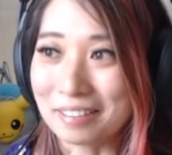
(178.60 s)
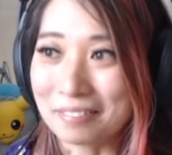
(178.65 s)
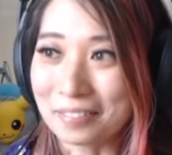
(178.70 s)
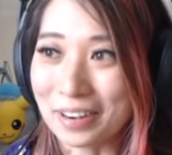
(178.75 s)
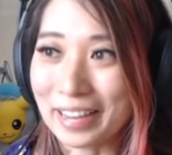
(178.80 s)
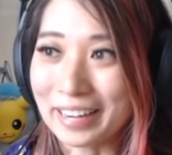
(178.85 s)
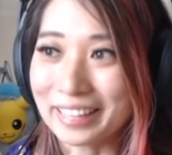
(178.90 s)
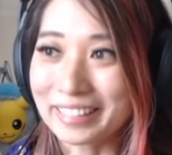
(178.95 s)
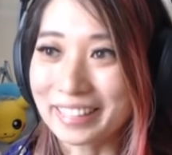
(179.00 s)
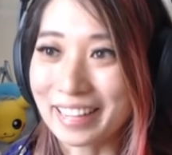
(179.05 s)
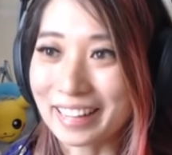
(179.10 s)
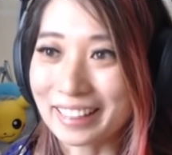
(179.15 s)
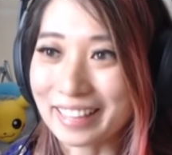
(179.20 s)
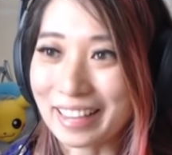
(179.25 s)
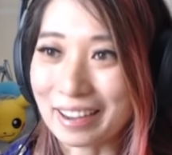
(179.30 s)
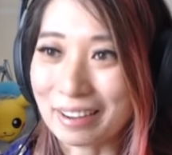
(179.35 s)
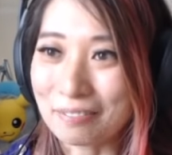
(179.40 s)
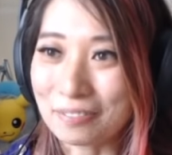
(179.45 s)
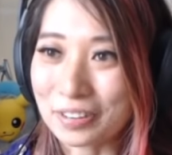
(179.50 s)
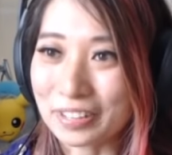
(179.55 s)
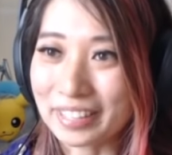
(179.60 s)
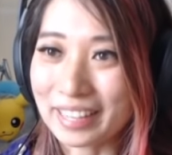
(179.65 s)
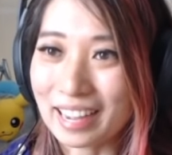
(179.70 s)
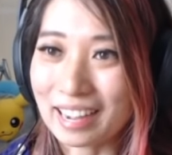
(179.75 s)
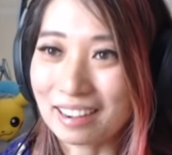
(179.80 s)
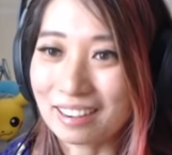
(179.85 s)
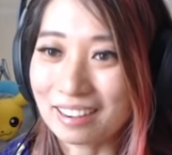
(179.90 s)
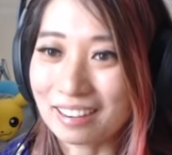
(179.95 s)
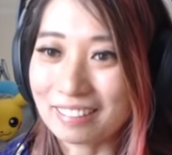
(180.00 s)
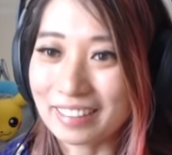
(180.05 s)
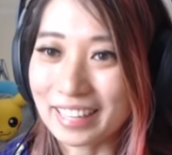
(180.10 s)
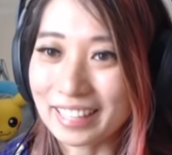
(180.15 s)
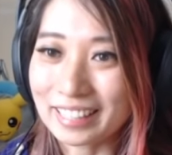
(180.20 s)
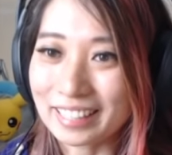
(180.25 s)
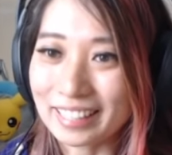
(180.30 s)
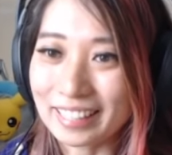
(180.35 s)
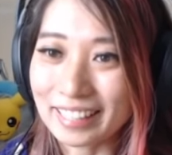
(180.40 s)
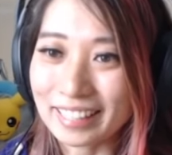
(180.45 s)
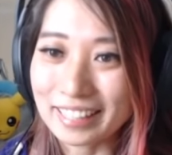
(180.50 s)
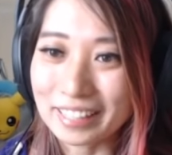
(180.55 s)
I'm writing that down for now. All right,
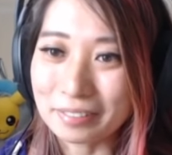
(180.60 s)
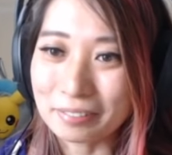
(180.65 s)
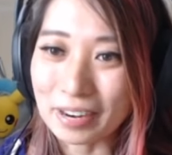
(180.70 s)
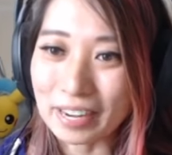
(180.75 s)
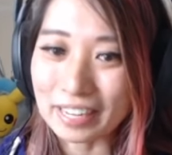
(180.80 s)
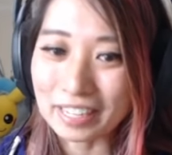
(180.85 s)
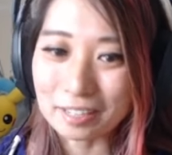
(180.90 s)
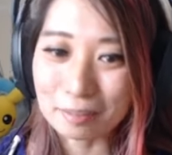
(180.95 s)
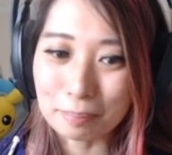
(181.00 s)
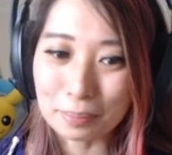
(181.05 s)
Lee, you ready to